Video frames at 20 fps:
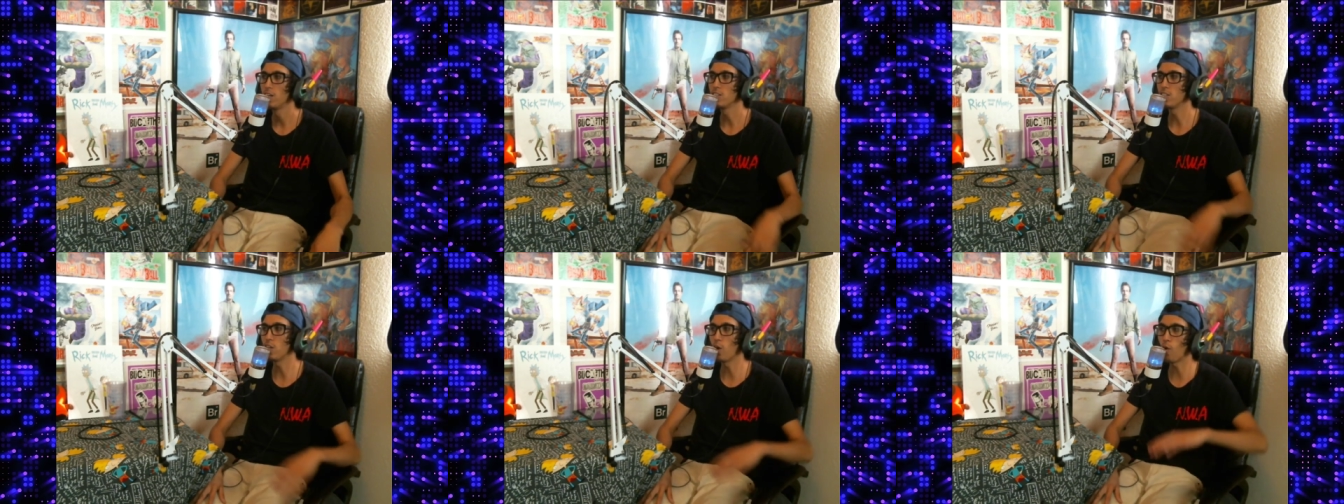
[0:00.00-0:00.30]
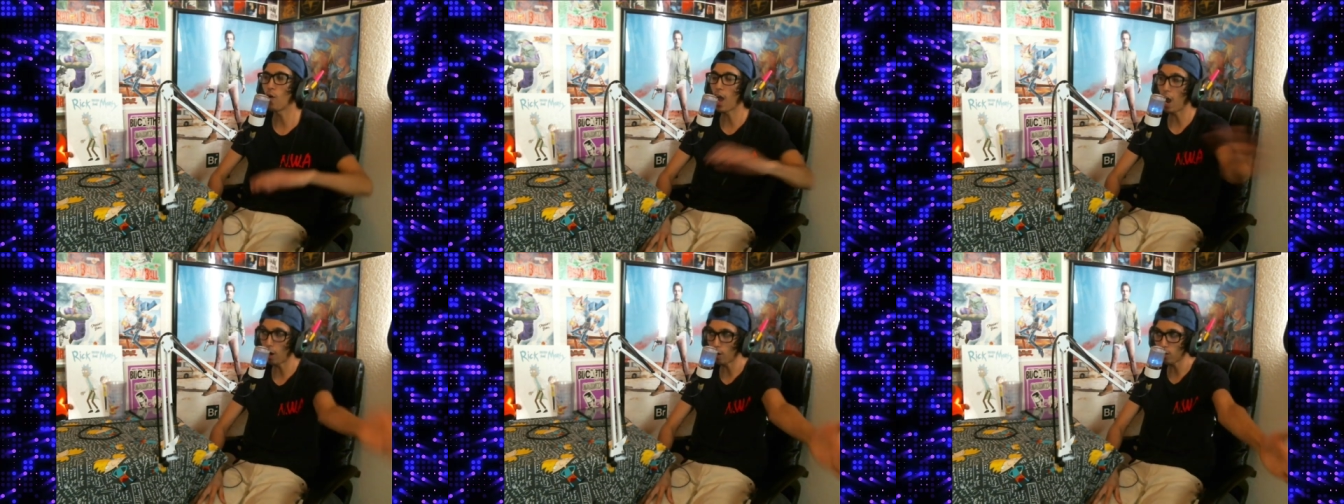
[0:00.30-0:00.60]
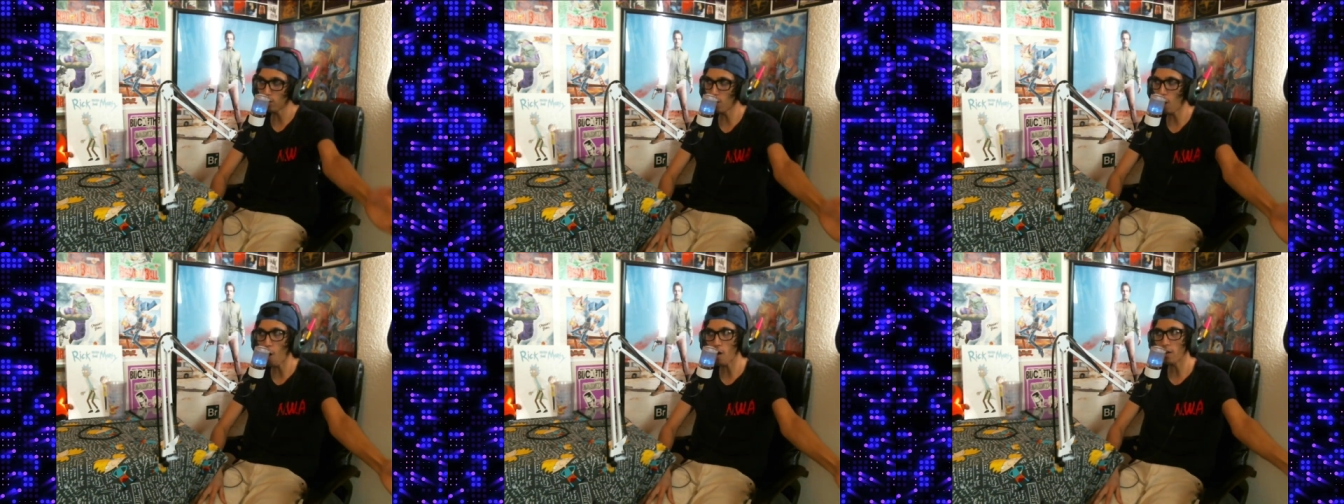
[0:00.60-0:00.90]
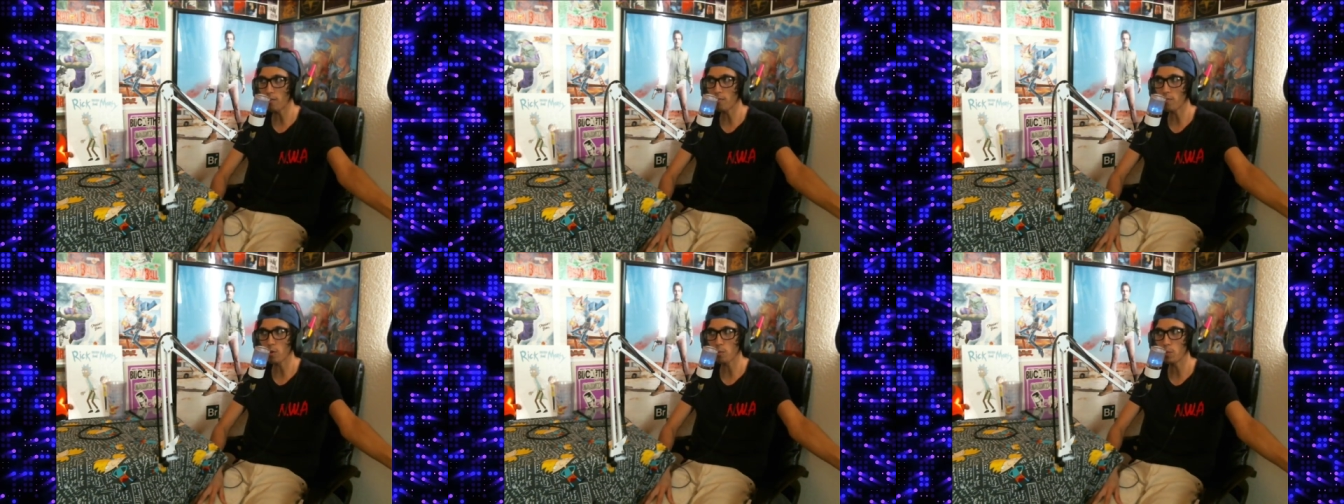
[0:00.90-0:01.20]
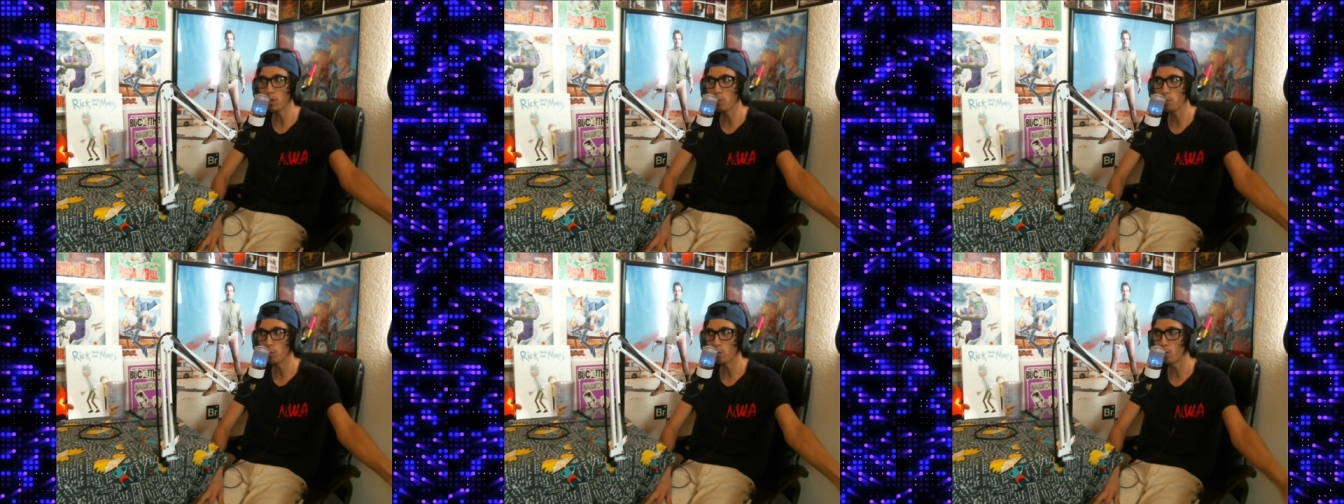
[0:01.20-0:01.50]
Don't outlaw it for
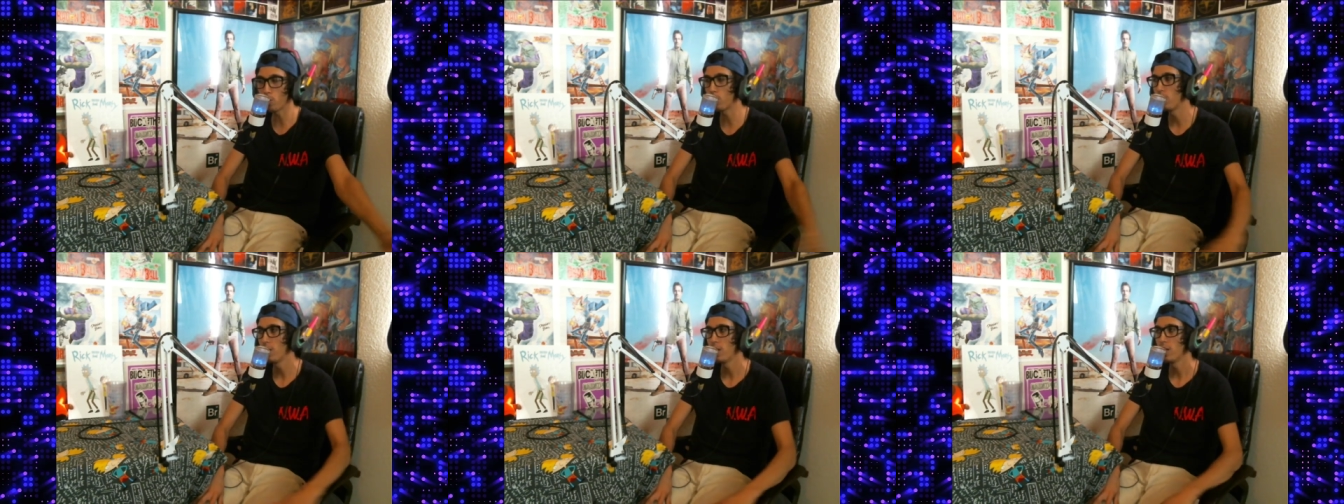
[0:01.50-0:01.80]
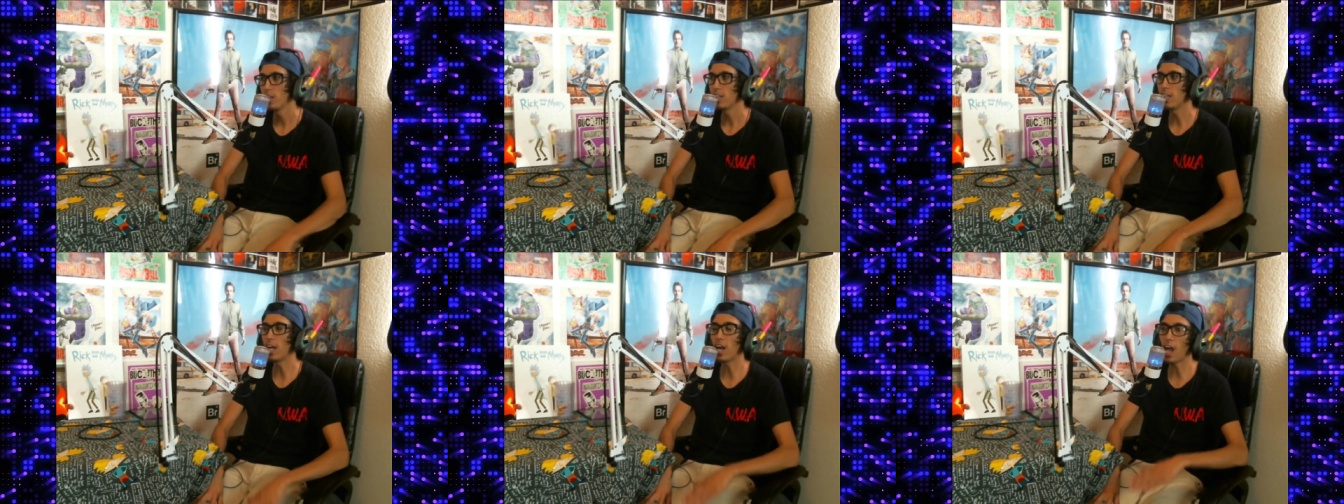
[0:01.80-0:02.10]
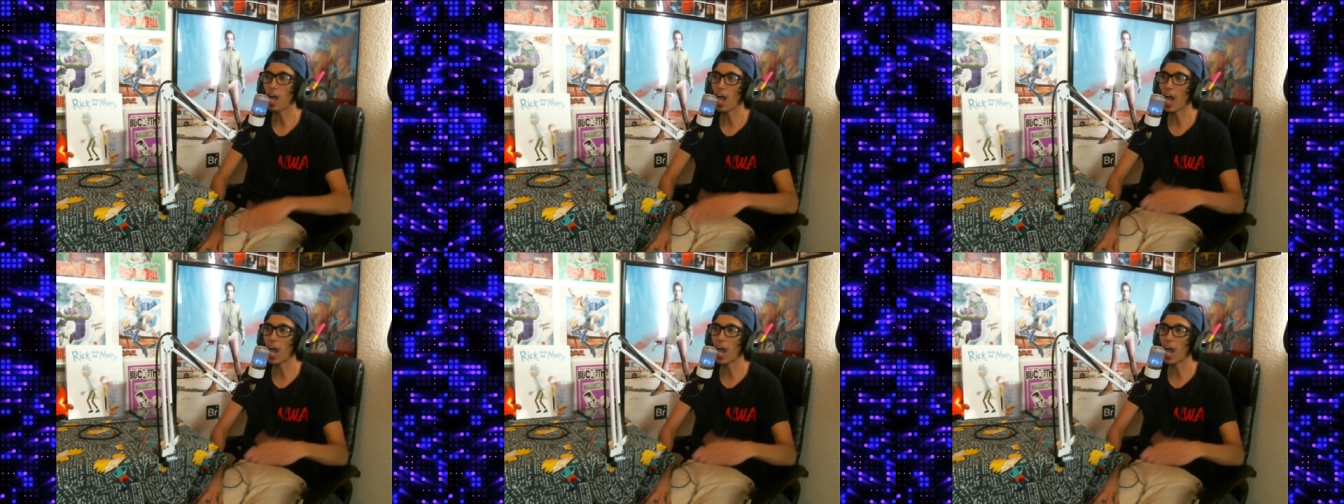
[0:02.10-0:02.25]
people that